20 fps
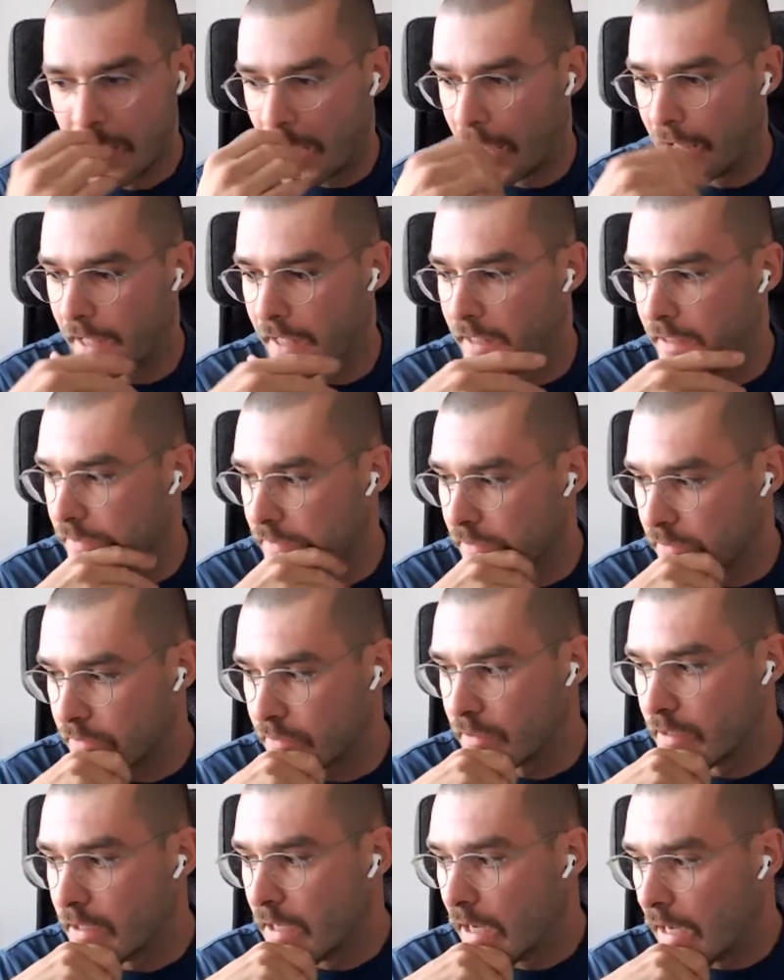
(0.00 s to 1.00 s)

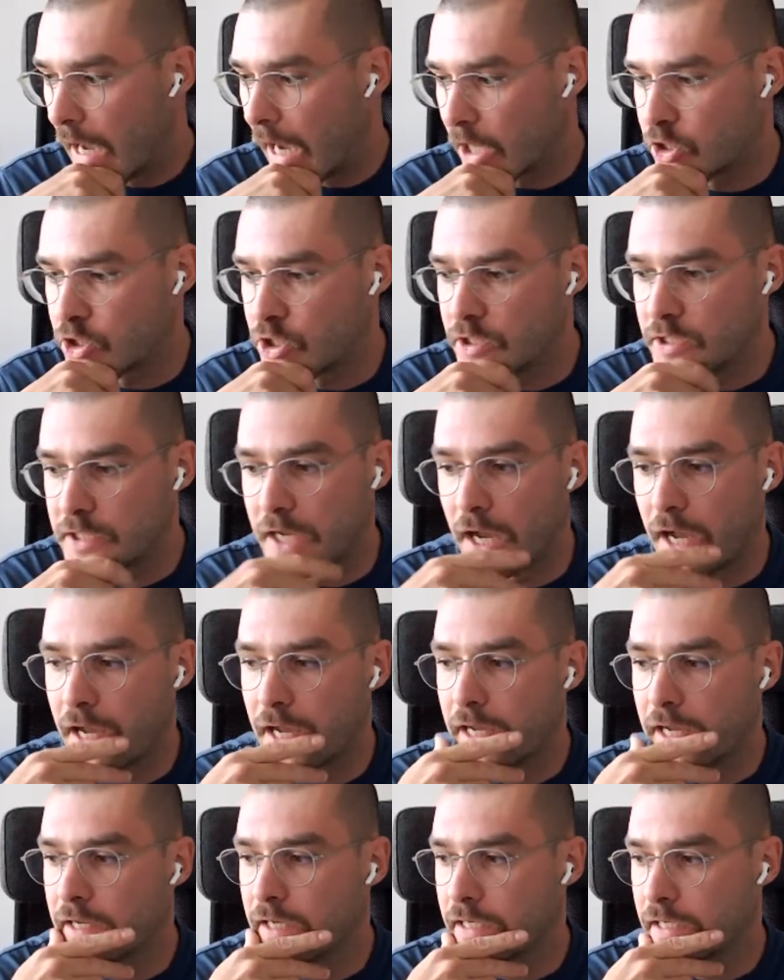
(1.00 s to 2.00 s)
And actually,
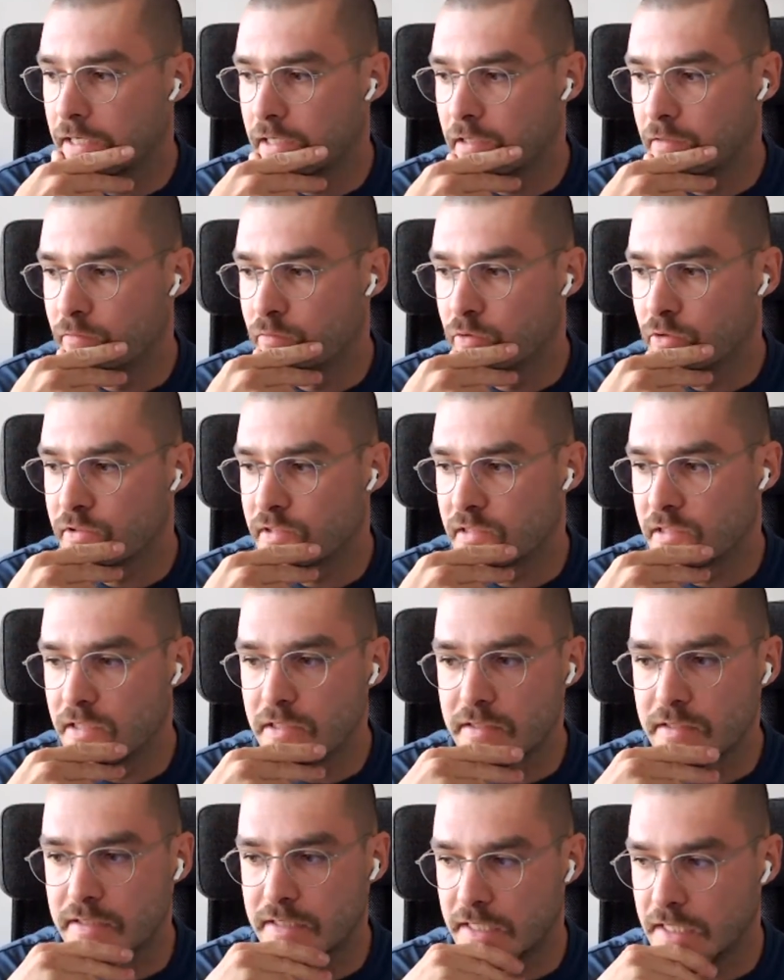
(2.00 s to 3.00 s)
I was
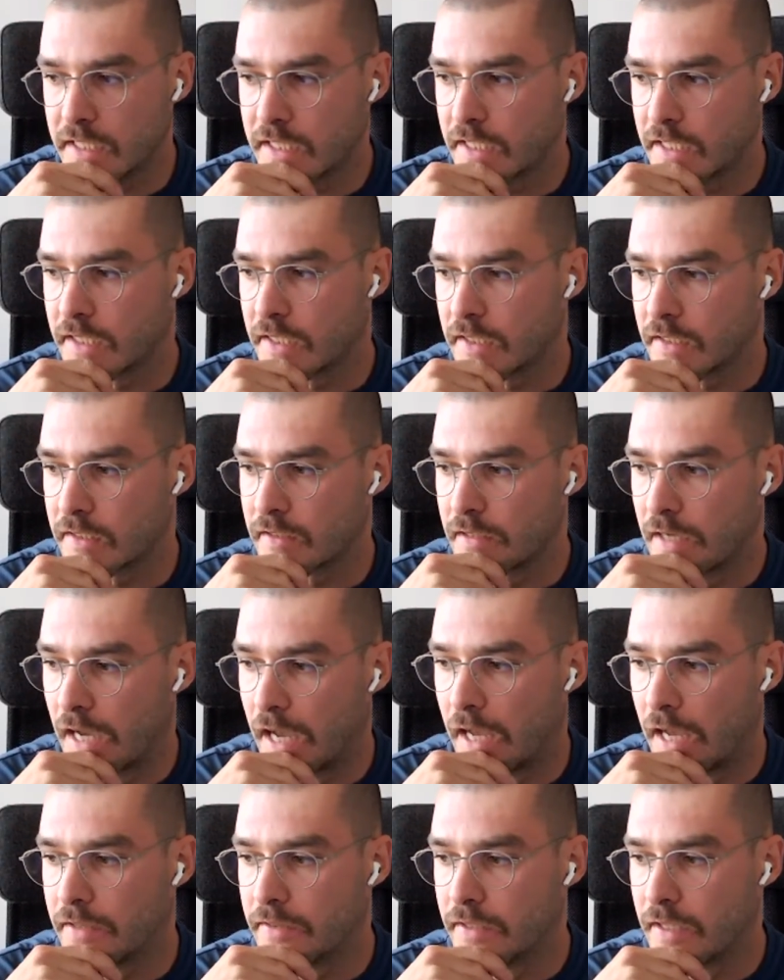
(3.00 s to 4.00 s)
still seeking,
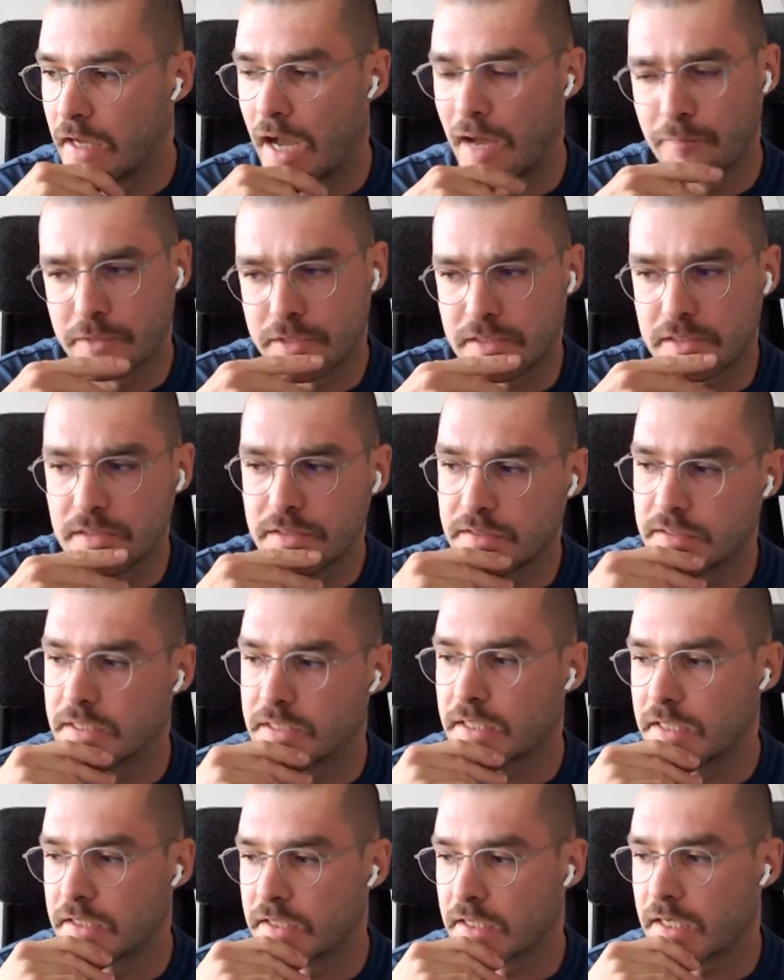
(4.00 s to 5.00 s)
and I'm still
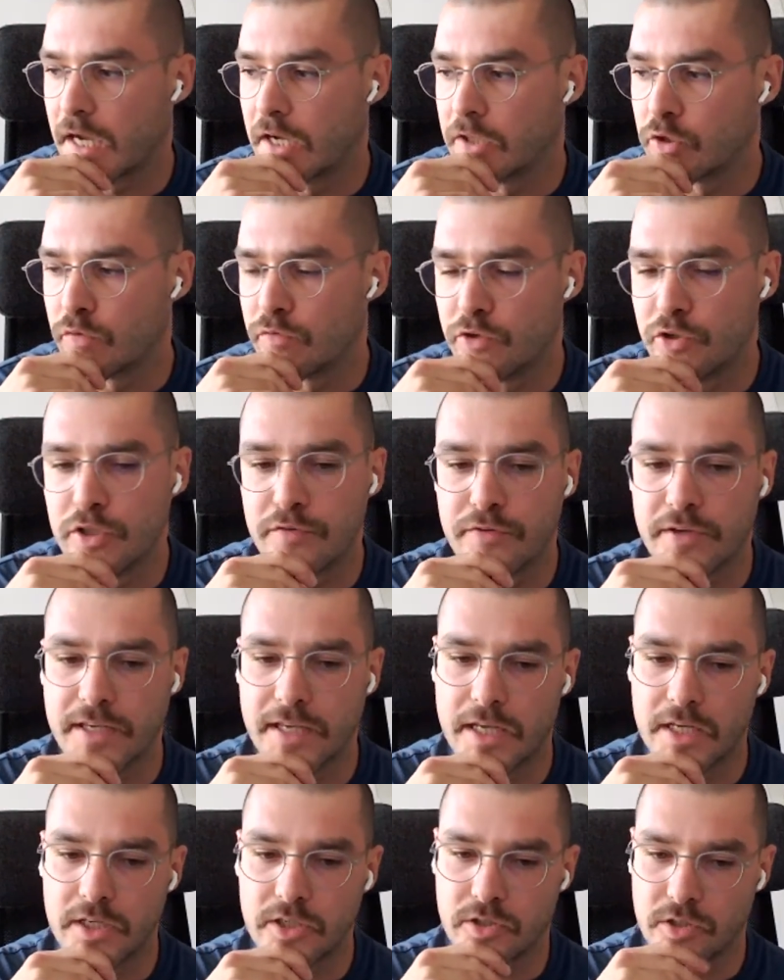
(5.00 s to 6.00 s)
seeking, a kind of
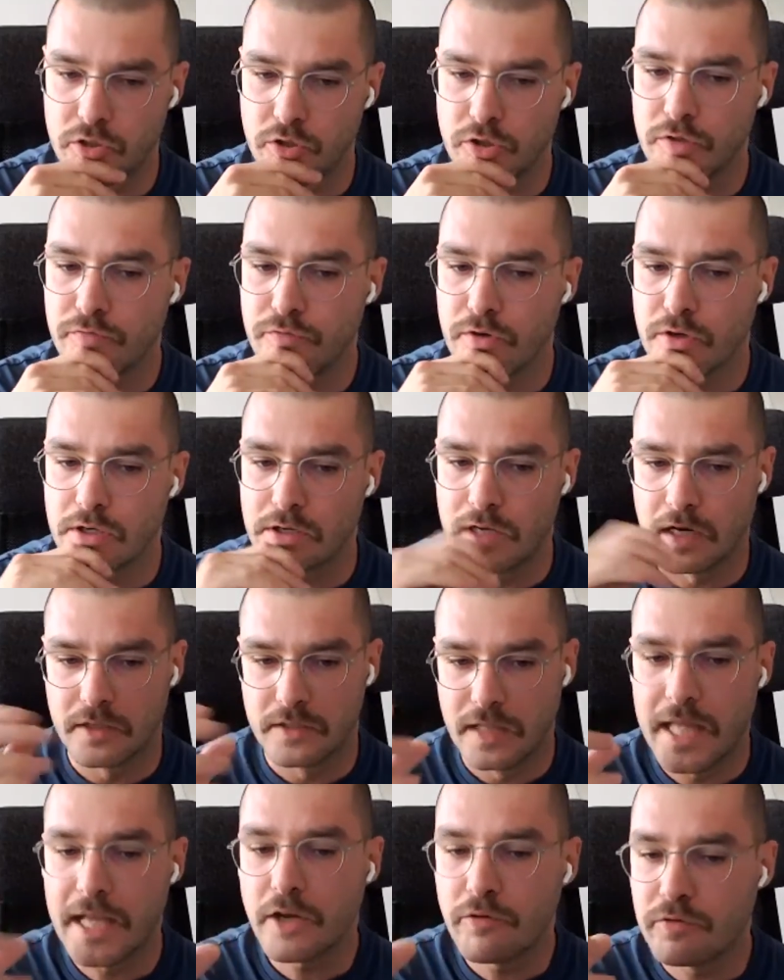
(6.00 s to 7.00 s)

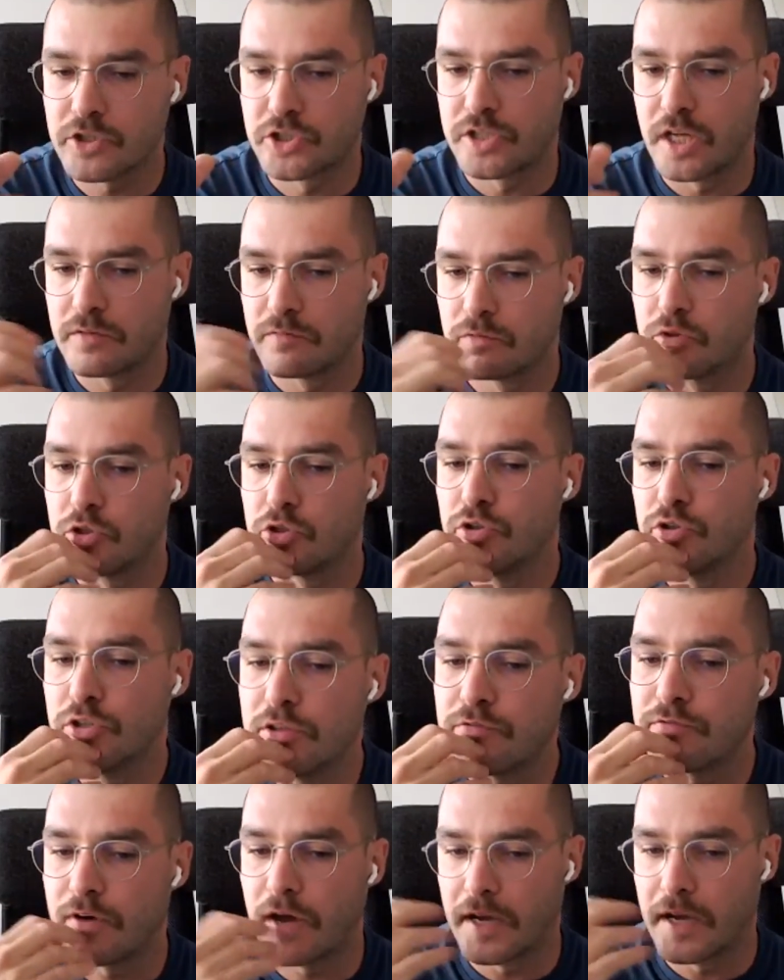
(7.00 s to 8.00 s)
language that would
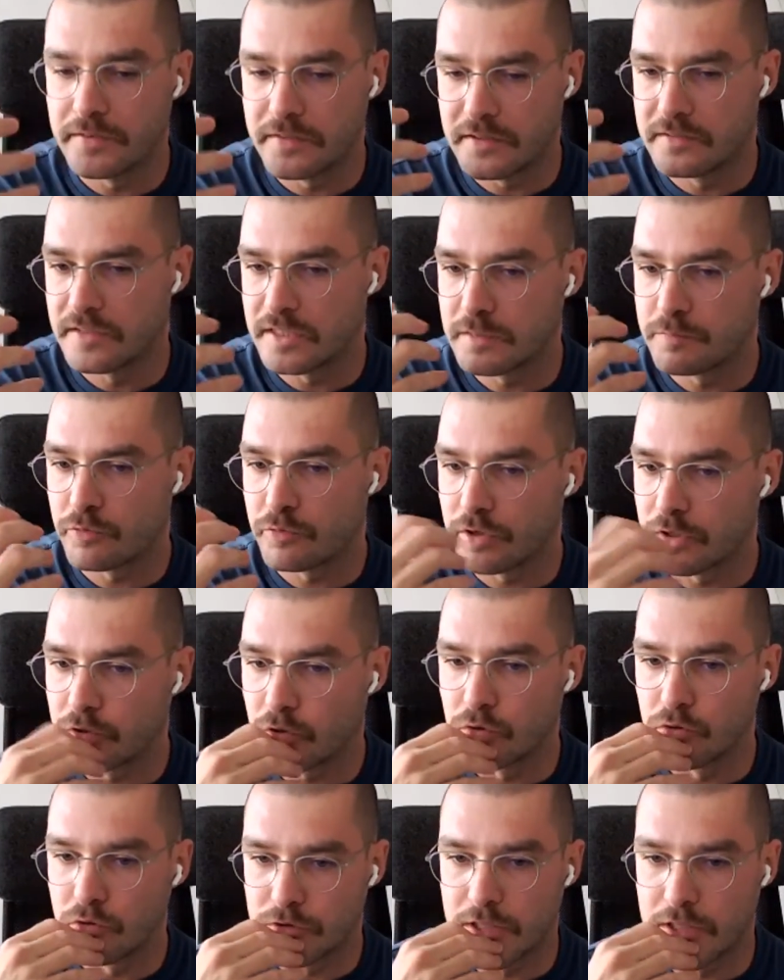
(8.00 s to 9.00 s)
unify these disparate
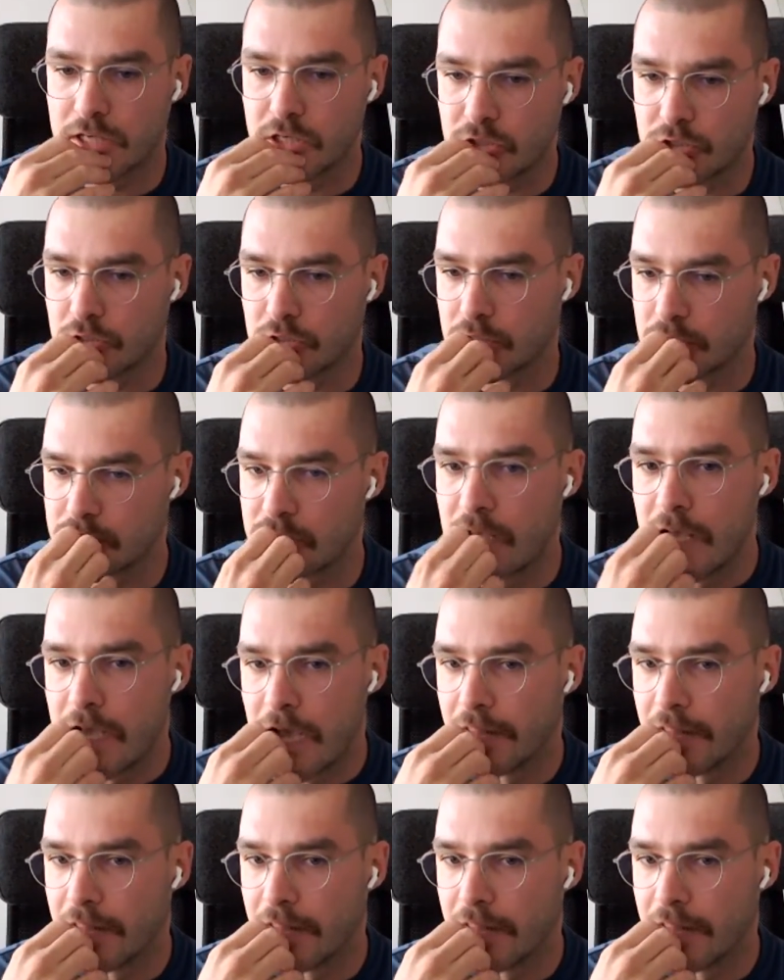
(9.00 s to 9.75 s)
connotations.